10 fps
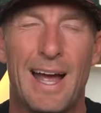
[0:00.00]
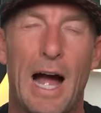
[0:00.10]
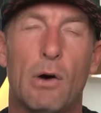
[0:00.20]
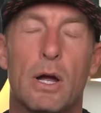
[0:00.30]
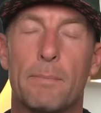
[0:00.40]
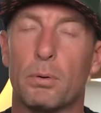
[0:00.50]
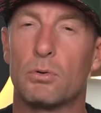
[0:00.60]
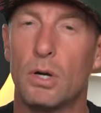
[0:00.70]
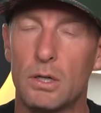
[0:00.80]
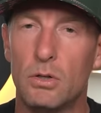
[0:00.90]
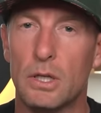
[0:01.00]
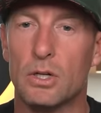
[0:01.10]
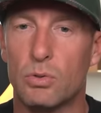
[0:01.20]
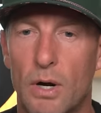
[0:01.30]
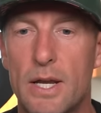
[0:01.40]
how hypocritical
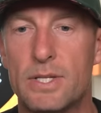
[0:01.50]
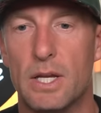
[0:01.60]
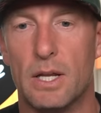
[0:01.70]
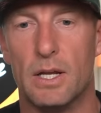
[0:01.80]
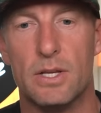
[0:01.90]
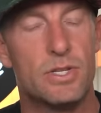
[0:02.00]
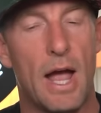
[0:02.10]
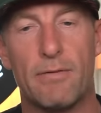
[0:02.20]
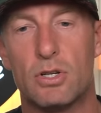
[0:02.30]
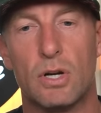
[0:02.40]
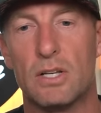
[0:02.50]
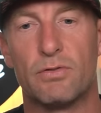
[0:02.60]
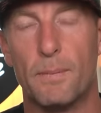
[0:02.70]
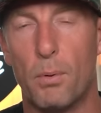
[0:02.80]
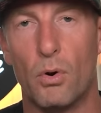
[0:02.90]
crazy it is to have a
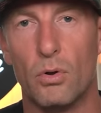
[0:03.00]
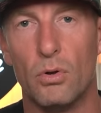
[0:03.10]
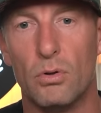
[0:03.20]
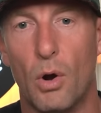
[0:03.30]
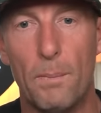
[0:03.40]
transfer portal